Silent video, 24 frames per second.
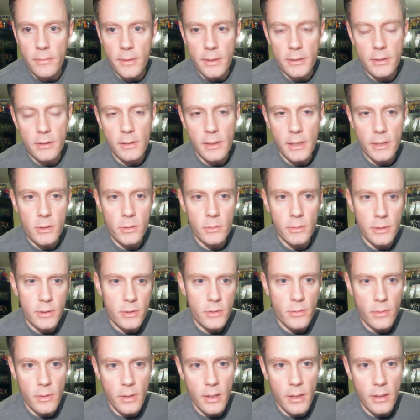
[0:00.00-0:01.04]
intellectually
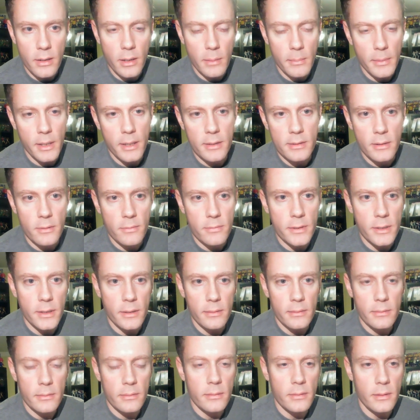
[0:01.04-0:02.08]
stronger, because he
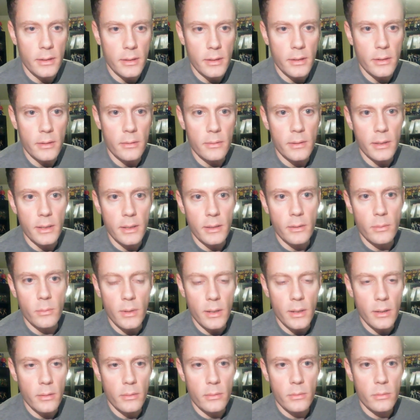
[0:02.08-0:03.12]
felt, you know, like,
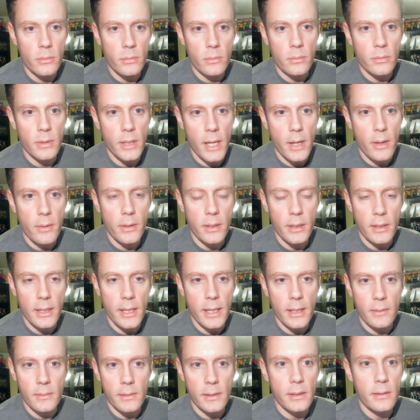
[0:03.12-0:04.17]
how can
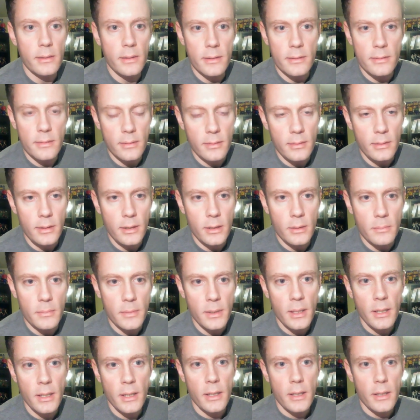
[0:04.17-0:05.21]
I lead this team
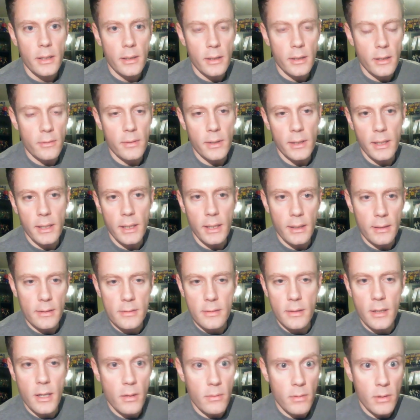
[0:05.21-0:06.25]
if I can't
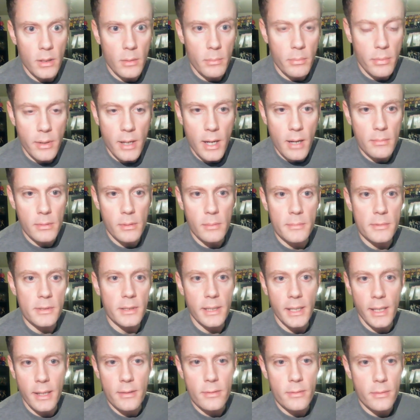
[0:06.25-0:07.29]
solve all the problems and
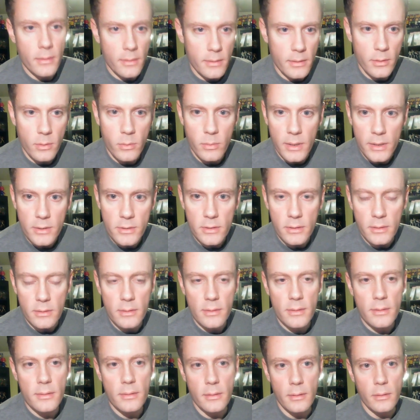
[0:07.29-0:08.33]
answer all the
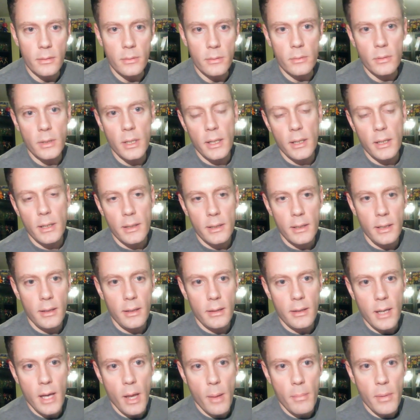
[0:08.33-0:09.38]
questions? So he
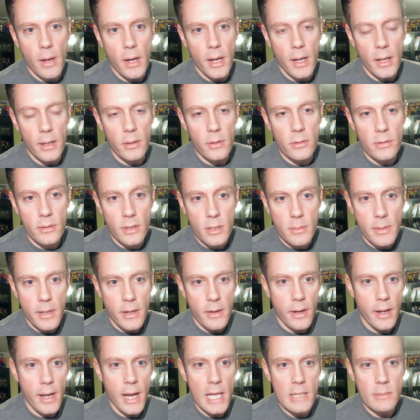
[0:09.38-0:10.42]
thought by using this power
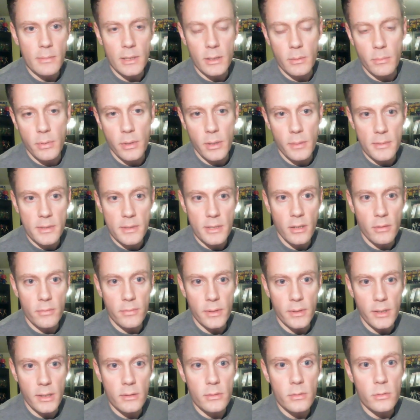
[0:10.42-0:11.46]
cosmic to put himself
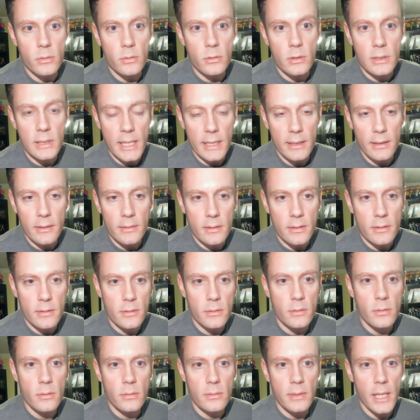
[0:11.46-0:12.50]
into Galactus'
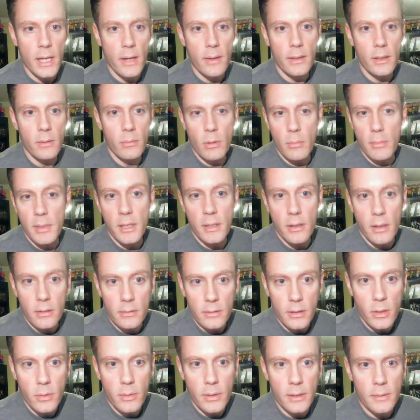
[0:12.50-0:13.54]
suit, now he would be
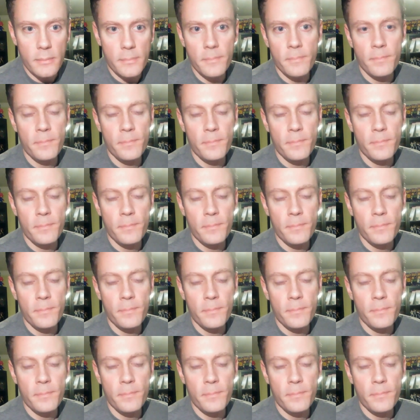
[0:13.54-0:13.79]
all-knowing,